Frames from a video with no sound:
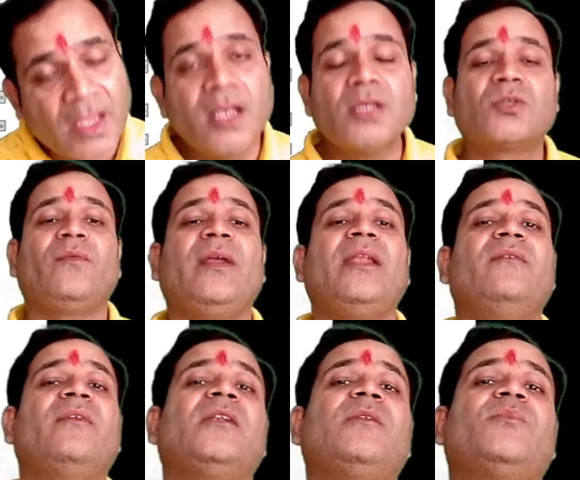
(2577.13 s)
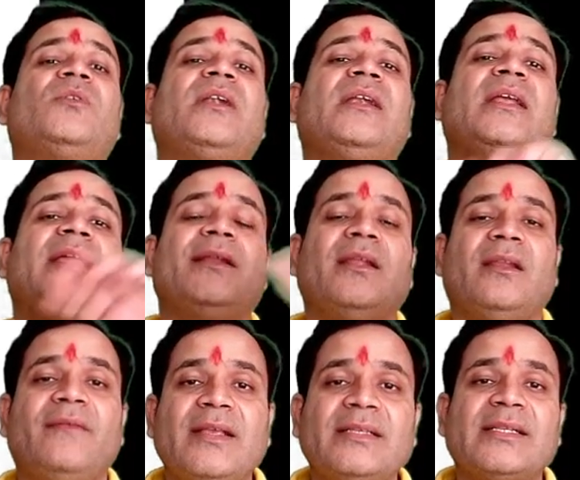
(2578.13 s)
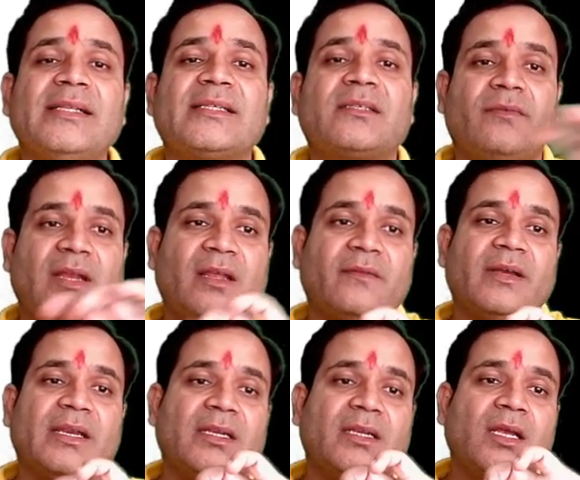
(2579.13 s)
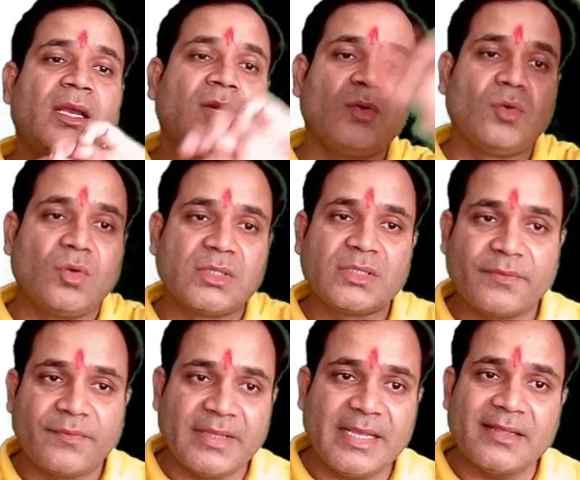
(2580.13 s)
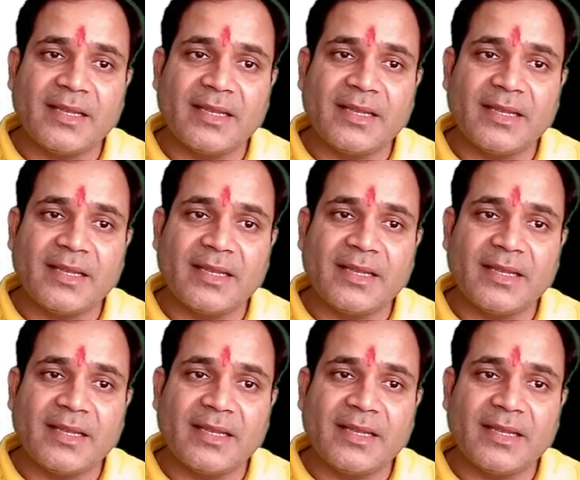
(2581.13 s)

So whenever it put it in a living cells, whenever it goes within the